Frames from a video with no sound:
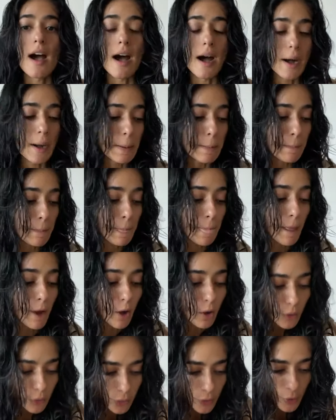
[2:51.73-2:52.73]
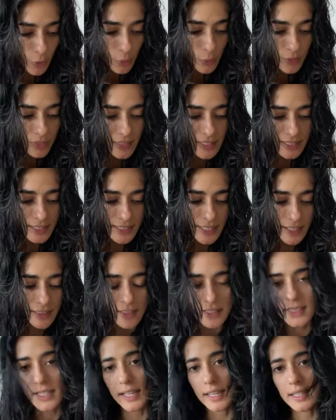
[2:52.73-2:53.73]
Um, although they say
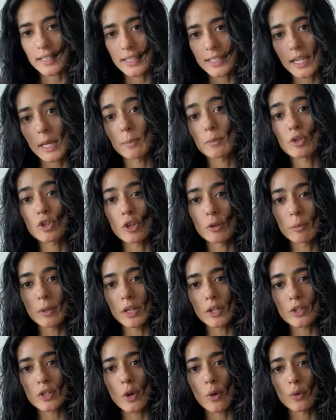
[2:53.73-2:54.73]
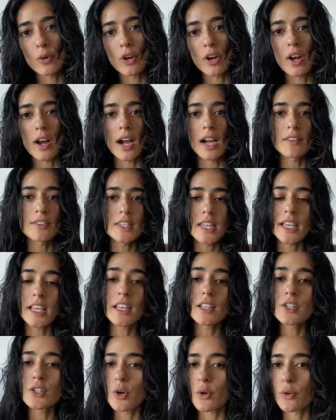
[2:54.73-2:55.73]
the second step should be a toner, I've
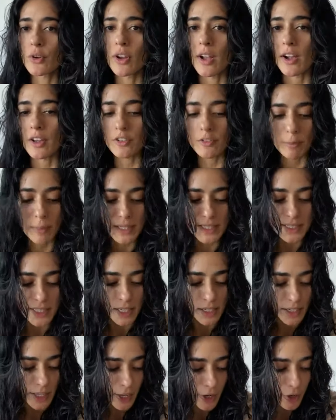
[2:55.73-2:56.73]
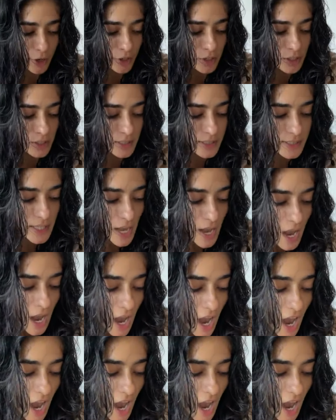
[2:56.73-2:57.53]
taken toner out of my skincare because